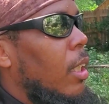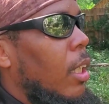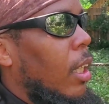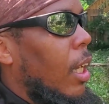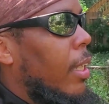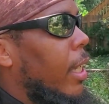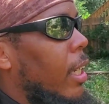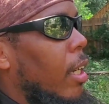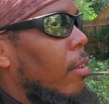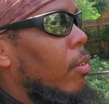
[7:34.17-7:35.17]
to get
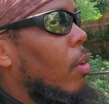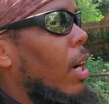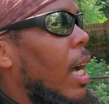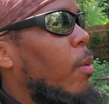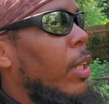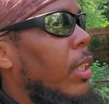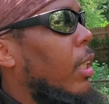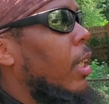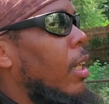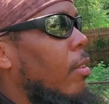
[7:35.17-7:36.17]
cleanups, so I got a bunch of
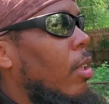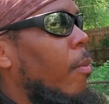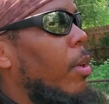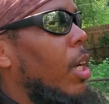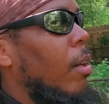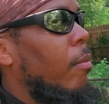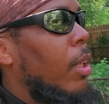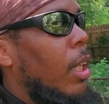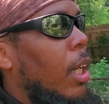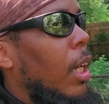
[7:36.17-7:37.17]
cleanups coming up,
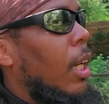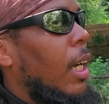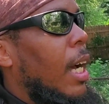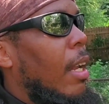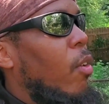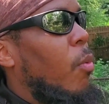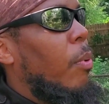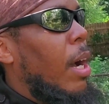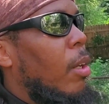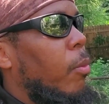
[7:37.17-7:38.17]
and I got no
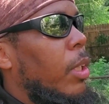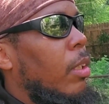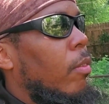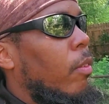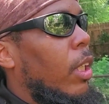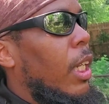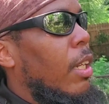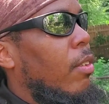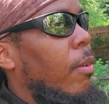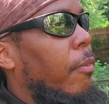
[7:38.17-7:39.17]
problem with
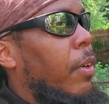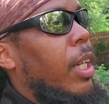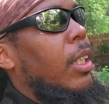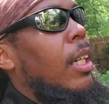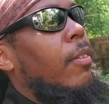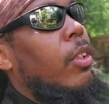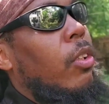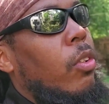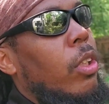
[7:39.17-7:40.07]
getting some footage of it too.